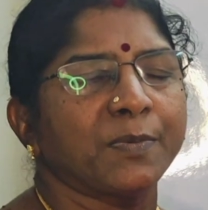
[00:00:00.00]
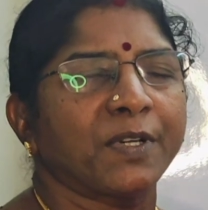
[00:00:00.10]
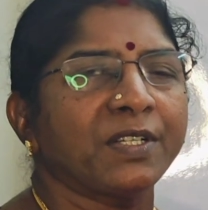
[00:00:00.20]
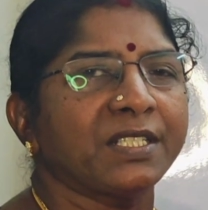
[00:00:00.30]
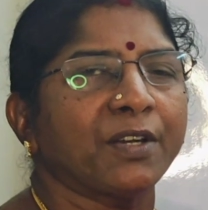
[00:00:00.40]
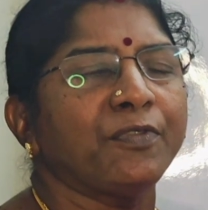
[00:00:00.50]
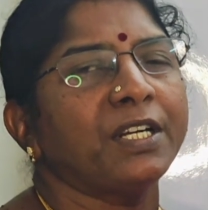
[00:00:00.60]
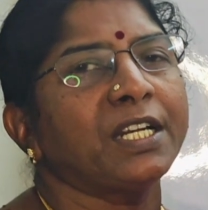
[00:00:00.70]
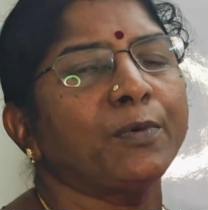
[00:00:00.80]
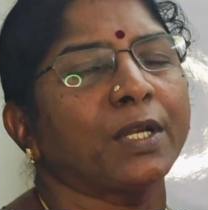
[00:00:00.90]
because
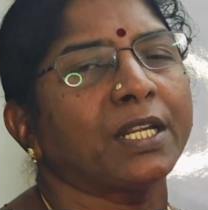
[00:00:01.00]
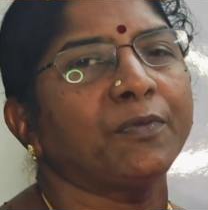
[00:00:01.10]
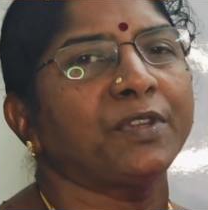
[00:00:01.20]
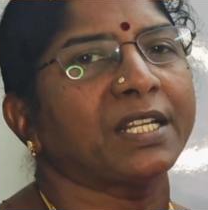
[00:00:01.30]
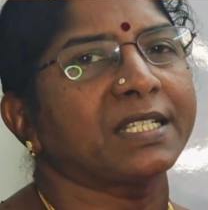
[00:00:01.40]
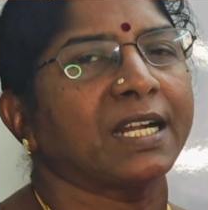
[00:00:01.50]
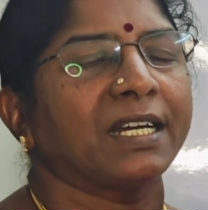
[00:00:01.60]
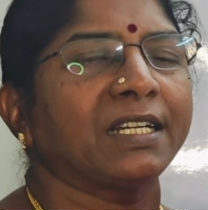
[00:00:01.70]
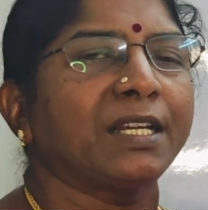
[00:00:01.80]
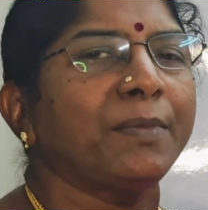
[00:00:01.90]
definitely only if there is an
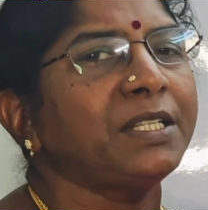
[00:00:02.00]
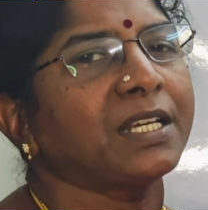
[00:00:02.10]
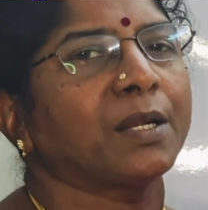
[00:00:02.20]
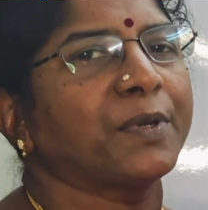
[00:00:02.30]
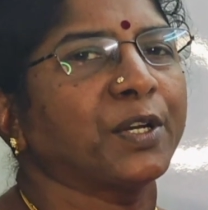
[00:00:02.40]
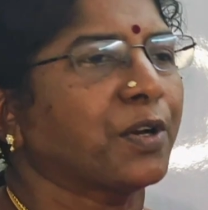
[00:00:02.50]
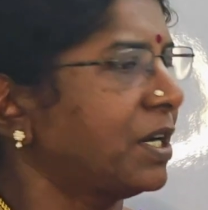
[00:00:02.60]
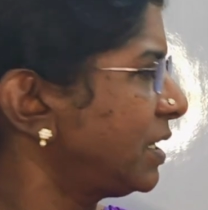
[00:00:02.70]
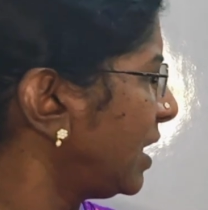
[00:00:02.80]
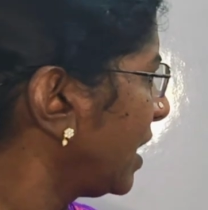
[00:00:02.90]
agreement there will be a
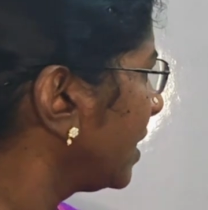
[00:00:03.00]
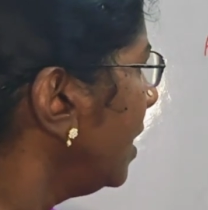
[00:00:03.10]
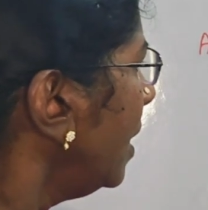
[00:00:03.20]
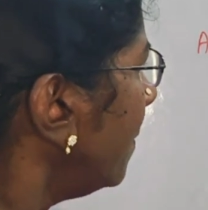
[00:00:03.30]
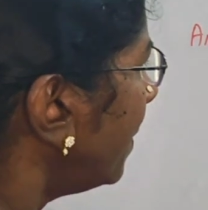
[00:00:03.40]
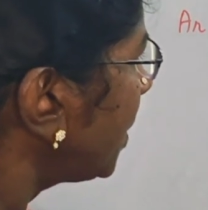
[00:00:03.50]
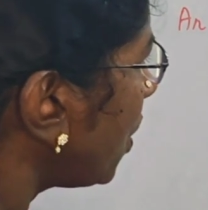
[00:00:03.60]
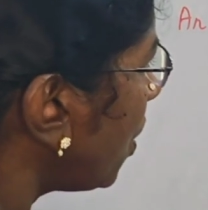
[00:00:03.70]
contract. But